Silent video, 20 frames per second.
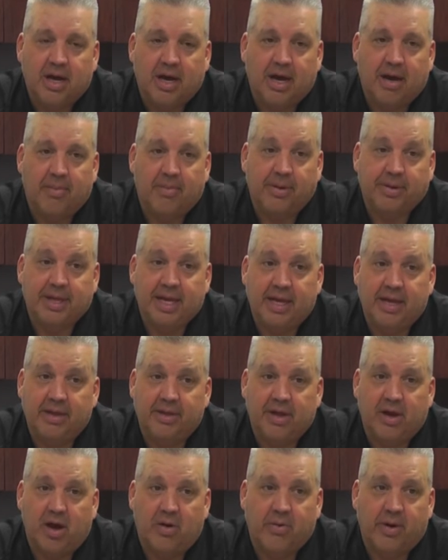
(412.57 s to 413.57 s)
But
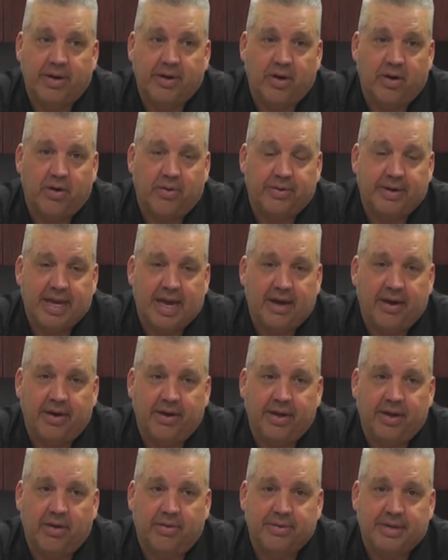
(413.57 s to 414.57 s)
they all run
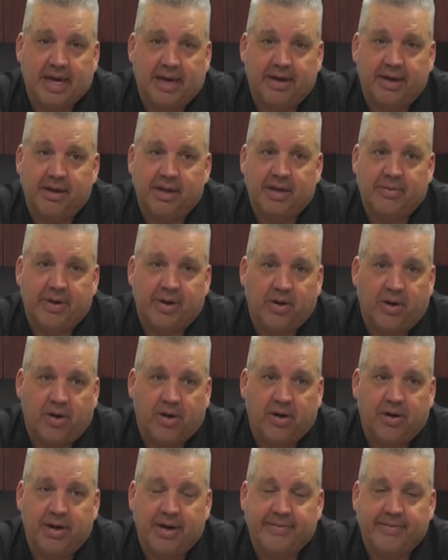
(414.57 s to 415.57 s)
downhill. They run
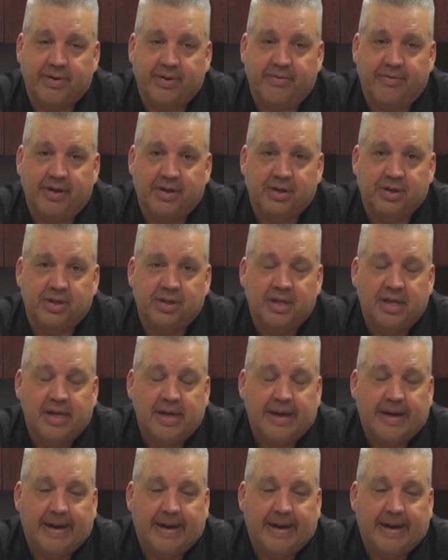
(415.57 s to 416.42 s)
hard. They have good vision.